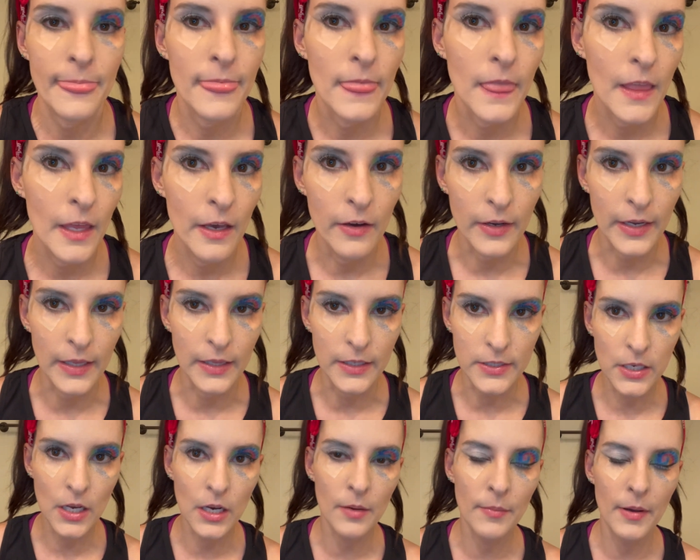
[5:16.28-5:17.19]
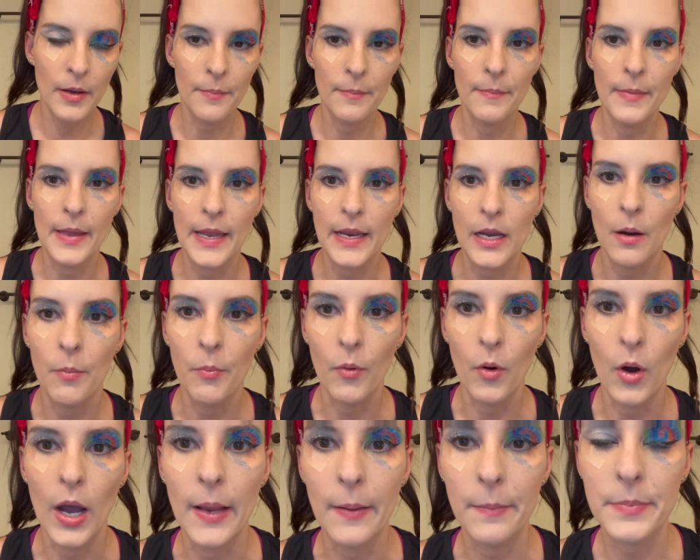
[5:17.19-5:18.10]
Okay, let's talk about makeup
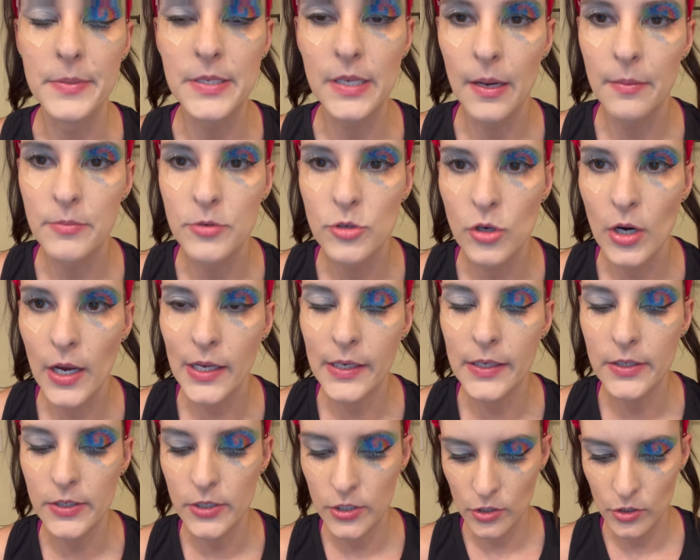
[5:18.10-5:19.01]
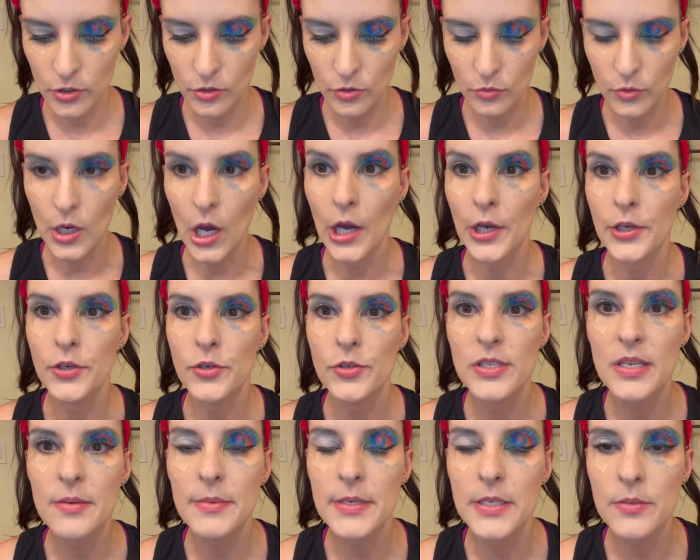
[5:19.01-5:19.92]
wipes. I'm trying to not
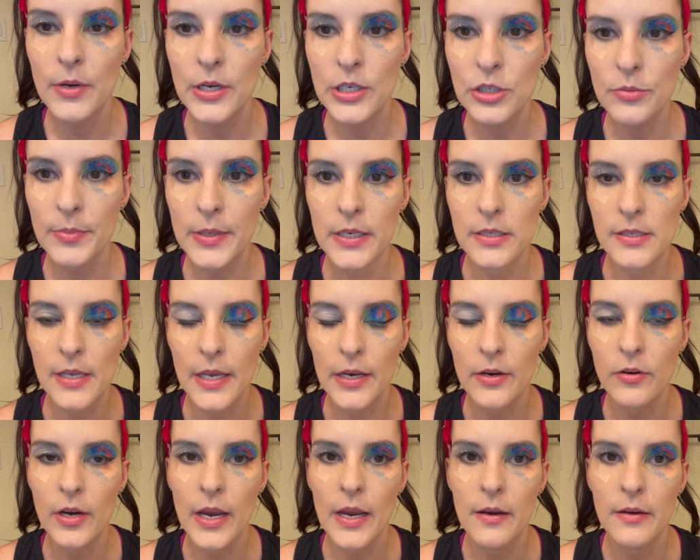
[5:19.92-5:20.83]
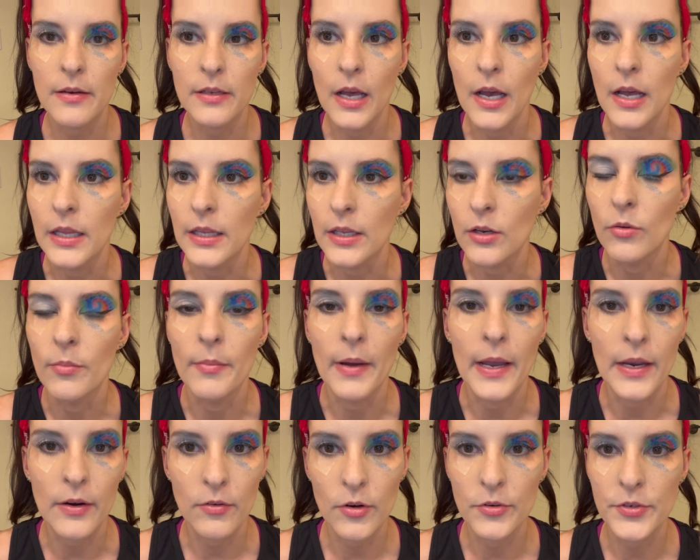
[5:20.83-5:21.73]
use them as much because they create little
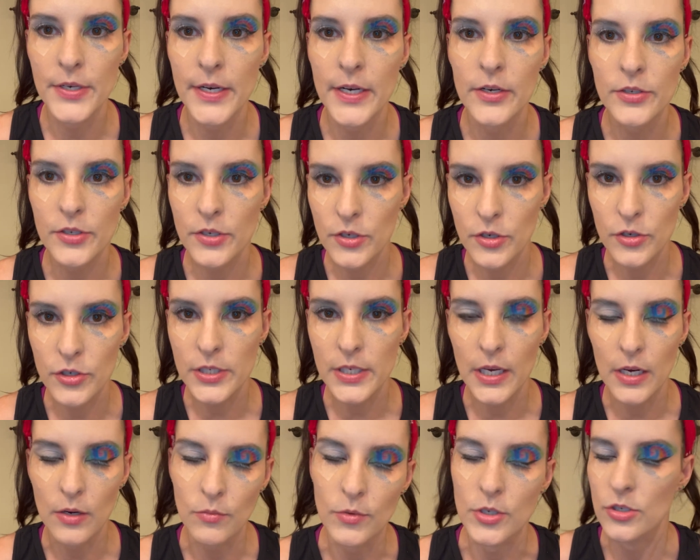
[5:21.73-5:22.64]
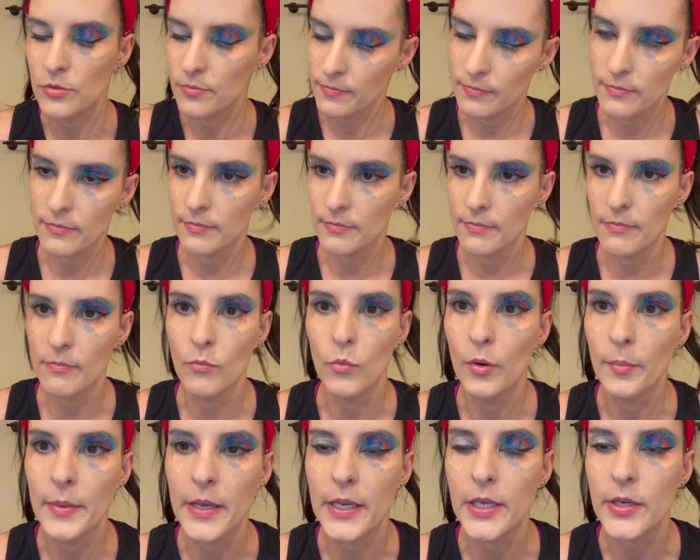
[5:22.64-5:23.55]
micro tears in your skin, which
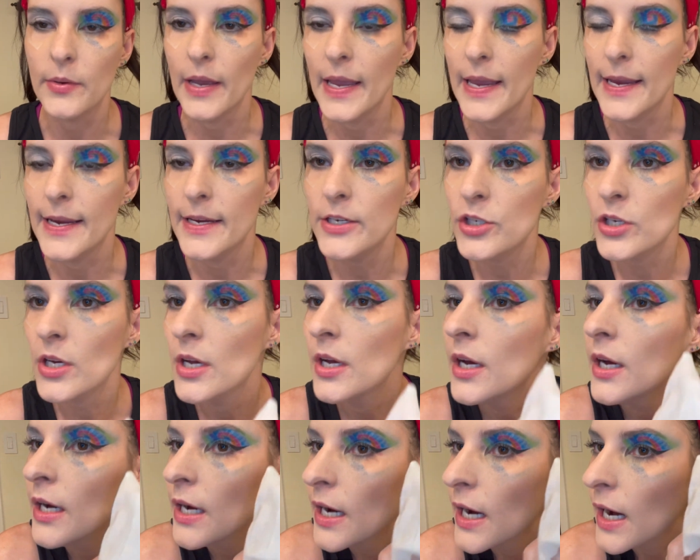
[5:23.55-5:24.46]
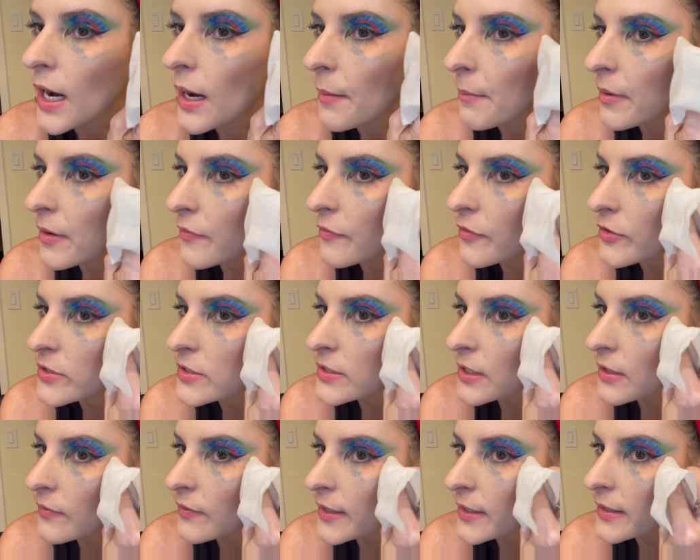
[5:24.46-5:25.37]
will make you age. But for
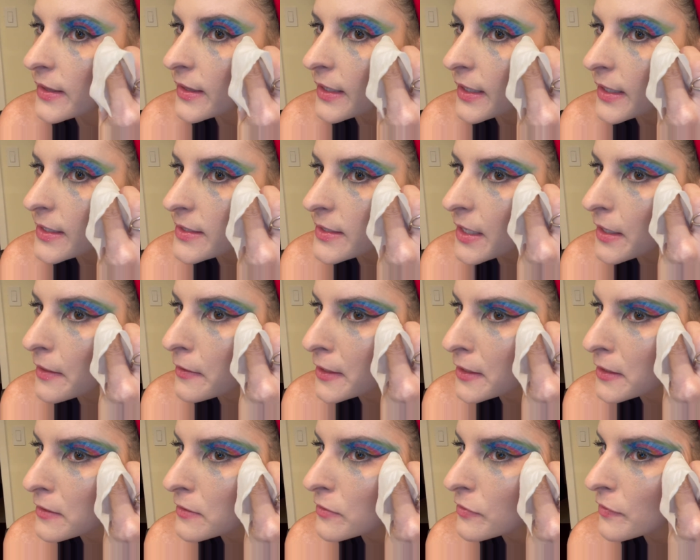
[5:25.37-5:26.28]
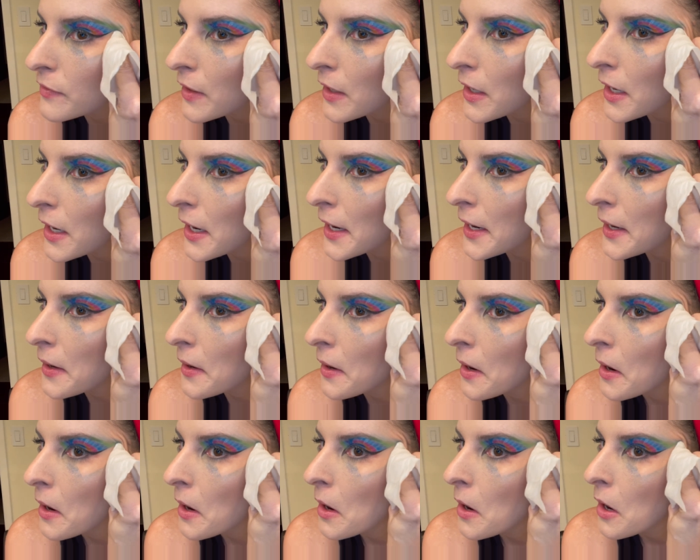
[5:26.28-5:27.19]
stuff like this, I think it's
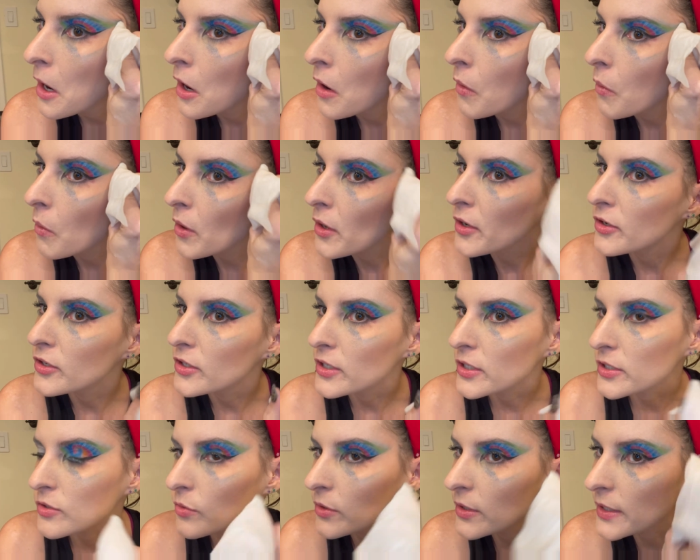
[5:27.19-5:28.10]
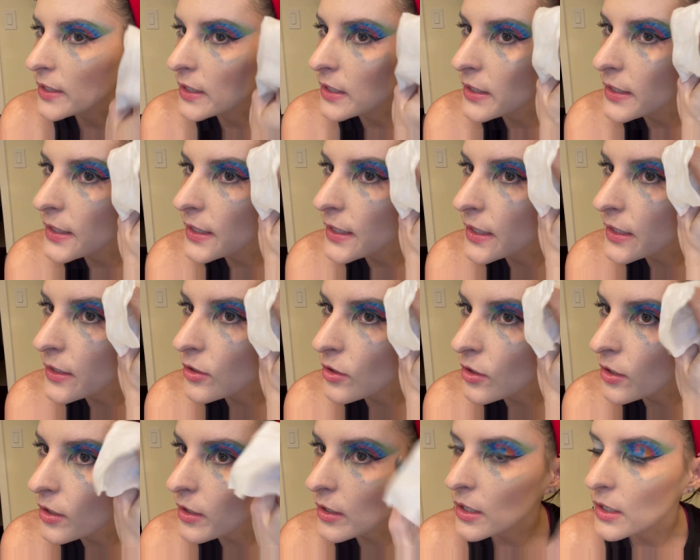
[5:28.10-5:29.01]
fine where you're just really
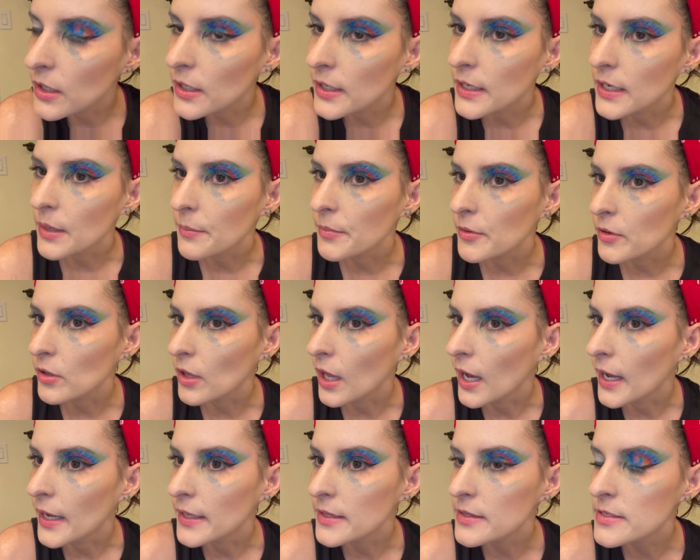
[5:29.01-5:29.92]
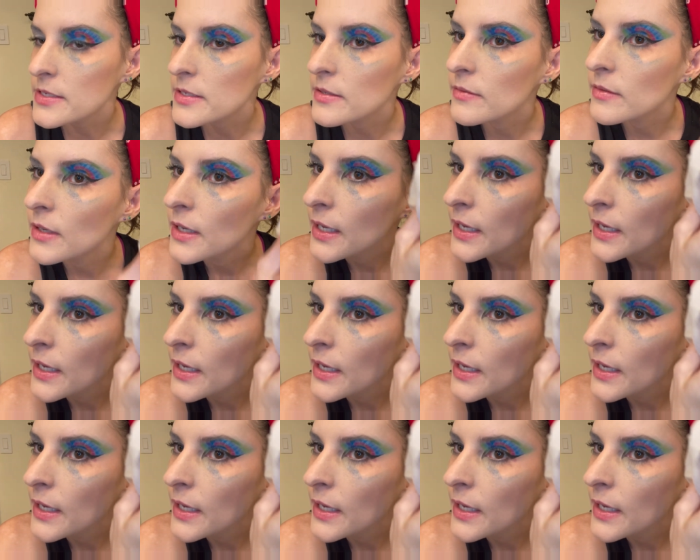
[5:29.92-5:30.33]
cleaning up your lines.